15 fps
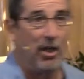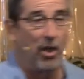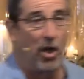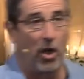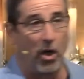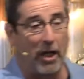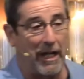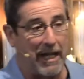
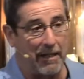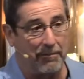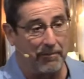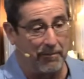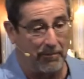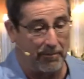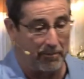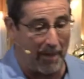early in
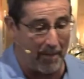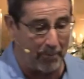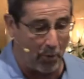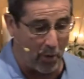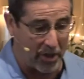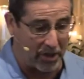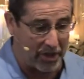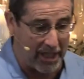my
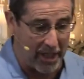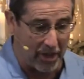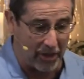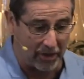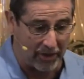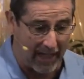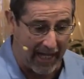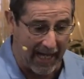boys'
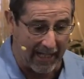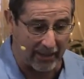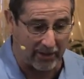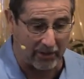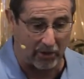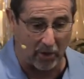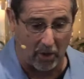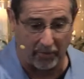years at
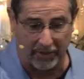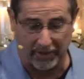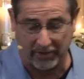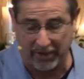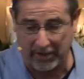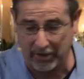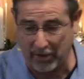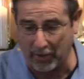Clovis
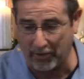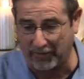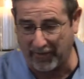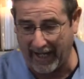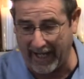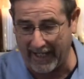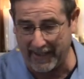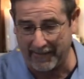
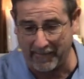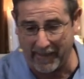Unified,